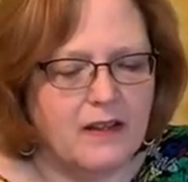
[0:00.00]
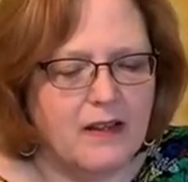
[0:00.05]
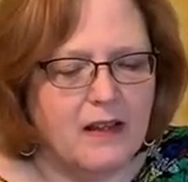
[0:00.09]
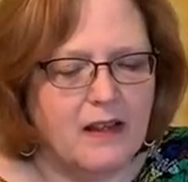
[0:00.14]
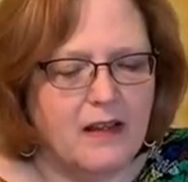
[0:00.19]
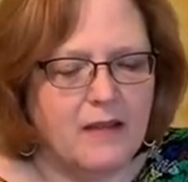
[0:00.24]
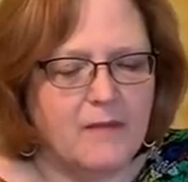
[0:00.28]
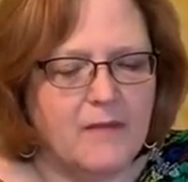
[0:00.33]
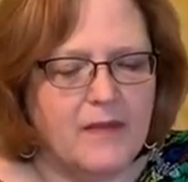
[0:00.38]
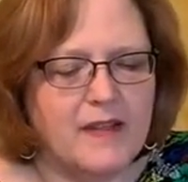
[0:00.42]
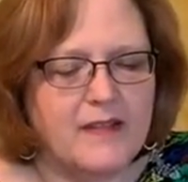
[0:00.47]

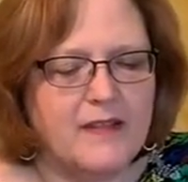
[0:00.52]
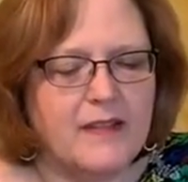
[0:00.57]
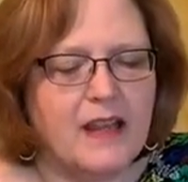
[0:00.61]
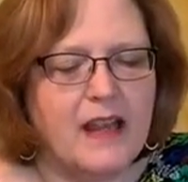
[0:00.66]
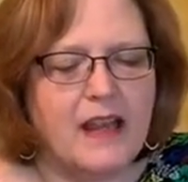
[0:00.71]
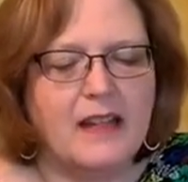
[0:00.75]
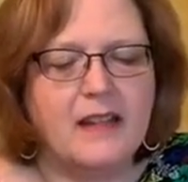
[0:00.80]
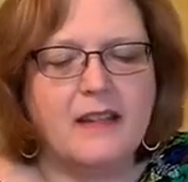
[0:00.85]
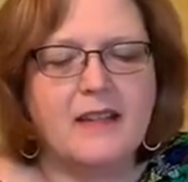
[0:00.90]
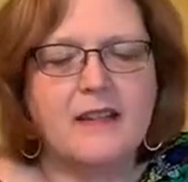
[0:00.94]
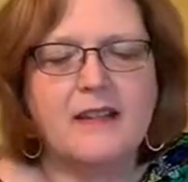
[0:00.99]
Um, this
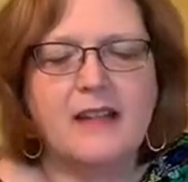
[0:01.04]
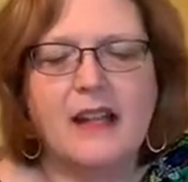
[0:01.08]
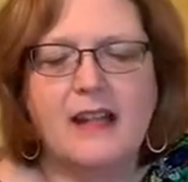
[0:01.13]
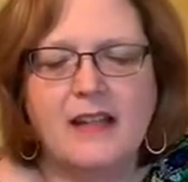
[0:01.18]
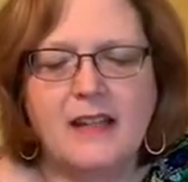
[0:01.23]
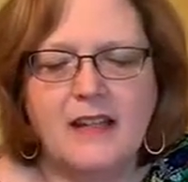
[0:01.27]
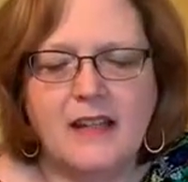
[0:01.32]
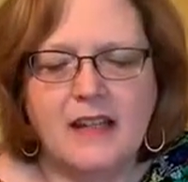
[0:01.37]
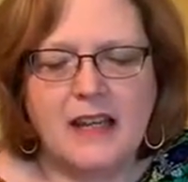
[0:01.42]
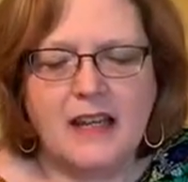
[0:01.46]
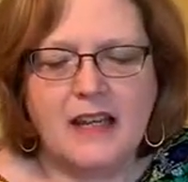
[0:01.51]
kind is
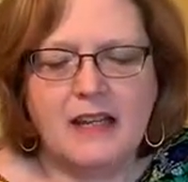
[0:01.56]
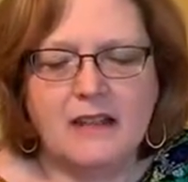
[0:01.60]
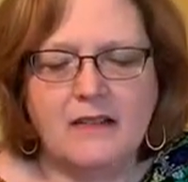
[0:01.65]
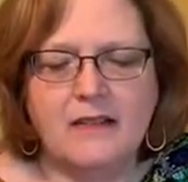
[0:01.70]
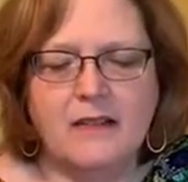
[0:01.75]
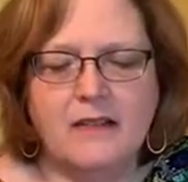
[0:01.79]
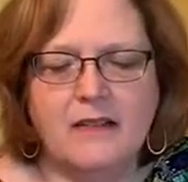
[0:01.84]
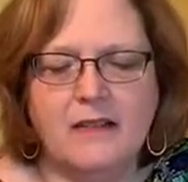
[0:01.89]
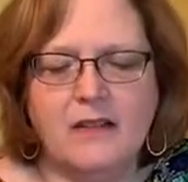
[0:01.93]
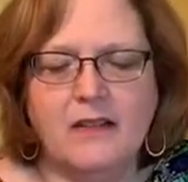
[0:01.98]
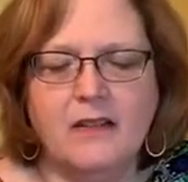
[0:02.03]
kind of neat.
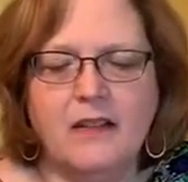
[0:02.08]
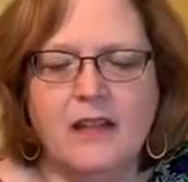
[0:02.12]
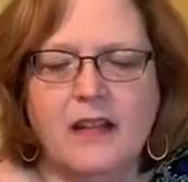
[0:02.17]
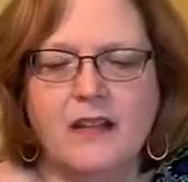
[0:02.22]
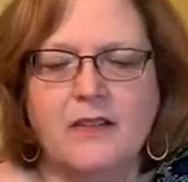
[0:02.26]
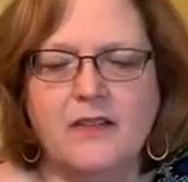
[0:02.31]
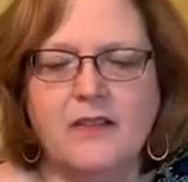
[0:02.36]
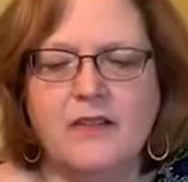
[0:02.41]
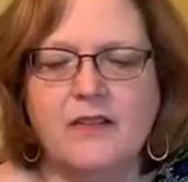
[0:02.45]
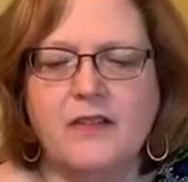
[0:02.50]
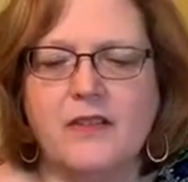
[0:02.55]

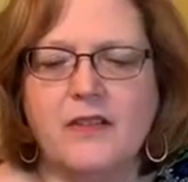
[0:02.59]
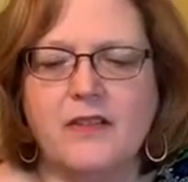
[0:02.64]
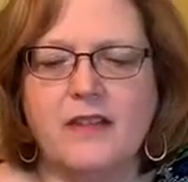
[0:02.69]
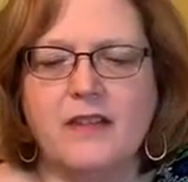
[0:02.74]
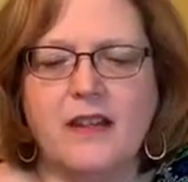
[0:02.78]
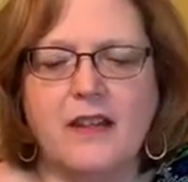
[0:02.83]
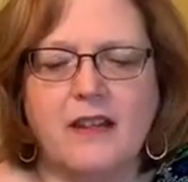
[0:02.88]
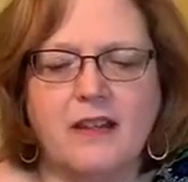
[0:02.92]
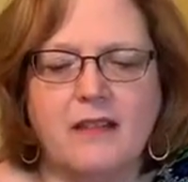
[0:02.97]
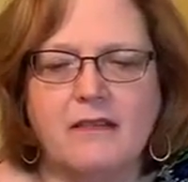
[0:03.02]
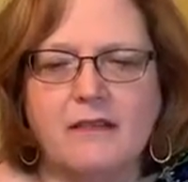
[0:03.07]
It's just
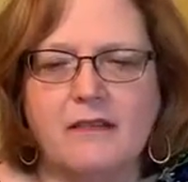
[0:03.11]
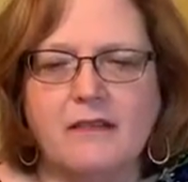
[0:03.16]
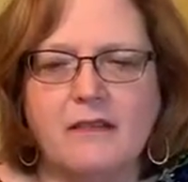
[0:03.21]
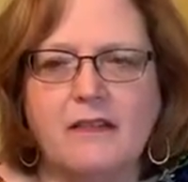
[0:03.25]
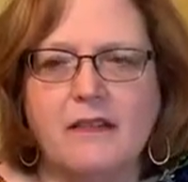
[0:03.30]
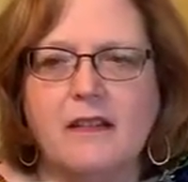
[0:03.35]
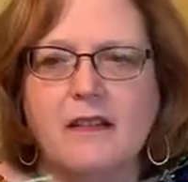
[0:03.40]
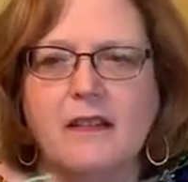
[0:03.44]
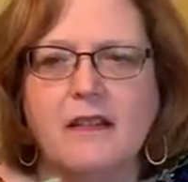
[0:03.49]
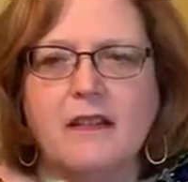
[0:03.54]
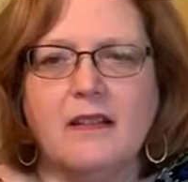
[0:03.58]
a,
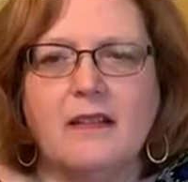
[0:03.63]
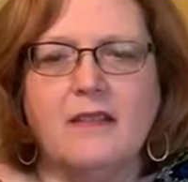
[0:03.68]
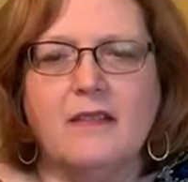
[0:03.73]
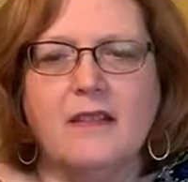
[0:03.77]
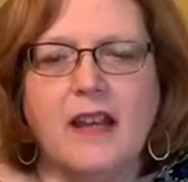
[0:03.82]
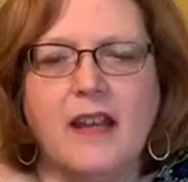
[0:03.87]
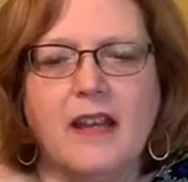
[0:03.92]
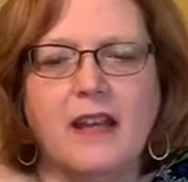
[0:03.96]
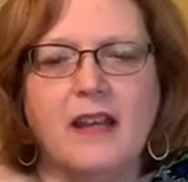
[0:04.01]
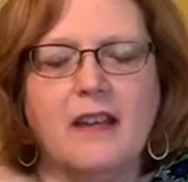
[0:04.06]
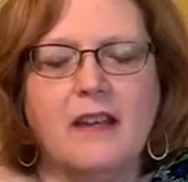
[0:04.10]

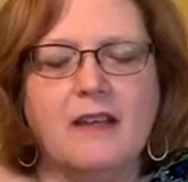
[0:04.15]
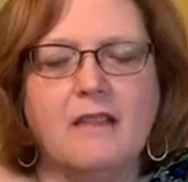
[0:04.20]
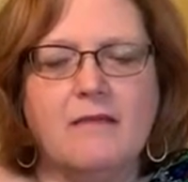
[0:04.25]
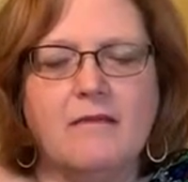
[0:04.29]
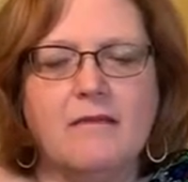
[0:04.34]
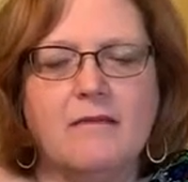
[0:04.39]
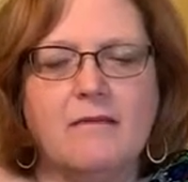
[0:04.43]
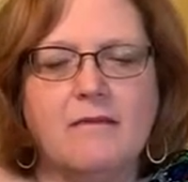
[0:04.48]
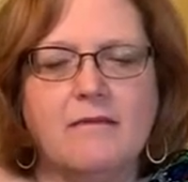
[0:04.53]
like a,